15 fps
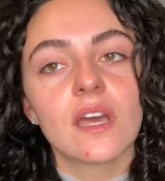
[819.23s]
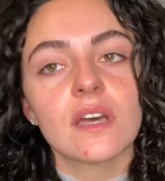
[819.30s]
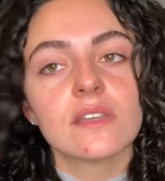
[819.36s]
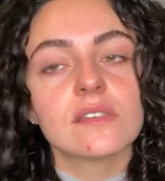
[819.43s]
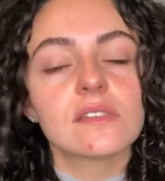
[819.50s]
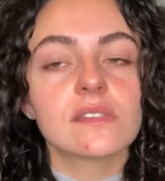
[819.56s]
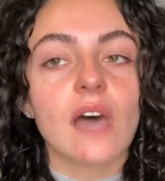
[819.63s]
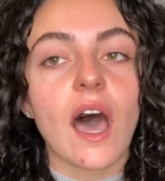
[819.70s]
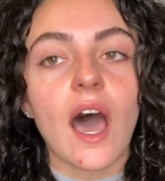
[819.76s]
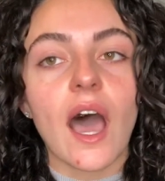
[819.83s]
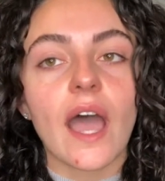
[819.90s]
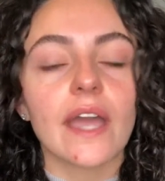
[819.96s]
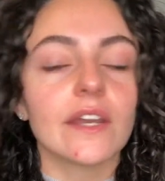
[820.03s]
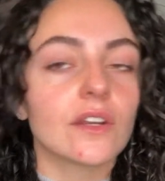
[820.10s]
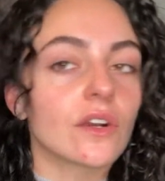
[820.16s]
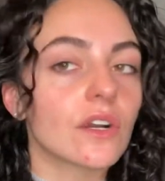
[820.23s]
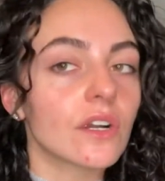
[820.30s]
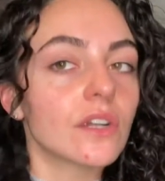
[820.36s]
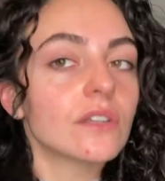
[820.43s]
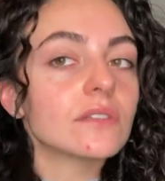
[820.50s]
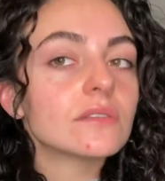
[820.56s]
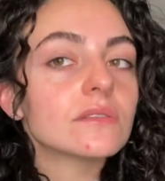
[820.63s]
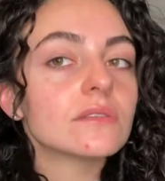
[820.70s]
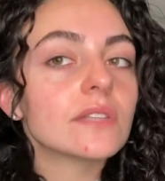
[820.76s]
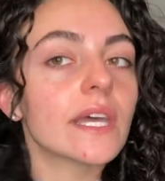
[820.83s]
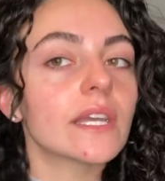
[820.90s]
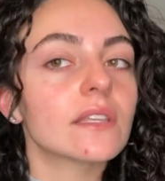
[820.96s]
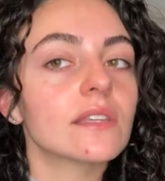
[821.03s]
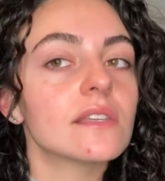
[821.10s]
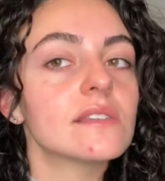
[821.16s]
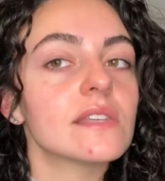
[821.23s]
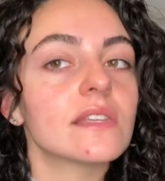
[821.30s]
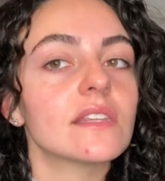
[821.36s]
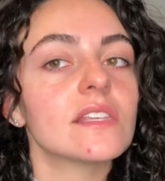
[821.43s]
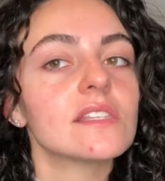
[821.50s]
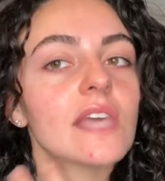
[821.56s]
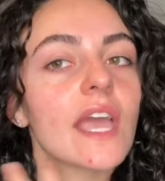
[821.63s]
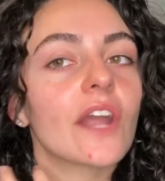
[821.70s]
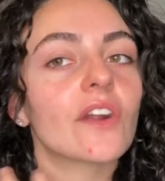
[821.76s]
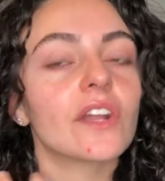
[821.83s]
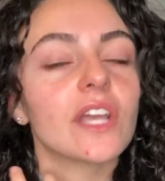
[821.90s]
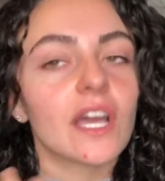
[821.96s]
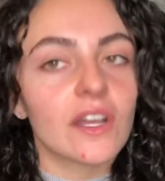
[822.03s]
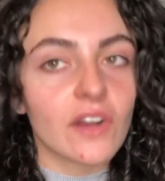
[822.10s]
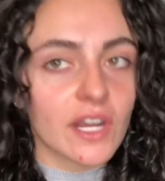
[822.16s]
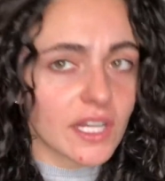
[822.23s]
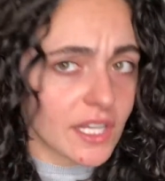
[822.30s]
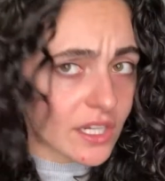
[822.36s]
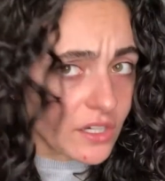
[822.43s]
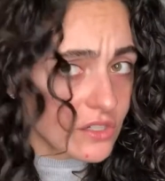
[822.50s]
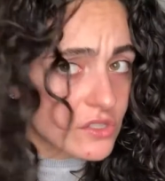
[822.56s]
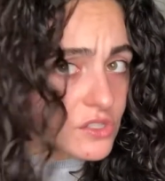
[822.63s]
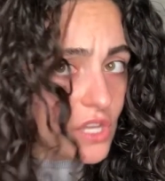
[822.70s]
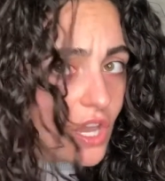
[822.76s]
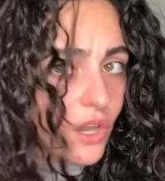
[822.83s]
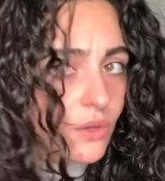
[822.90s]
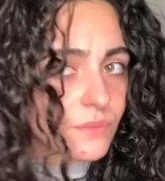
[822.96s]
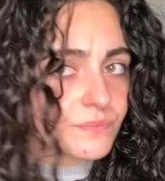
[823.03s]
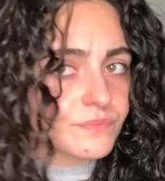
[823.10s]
side or like this area right here. So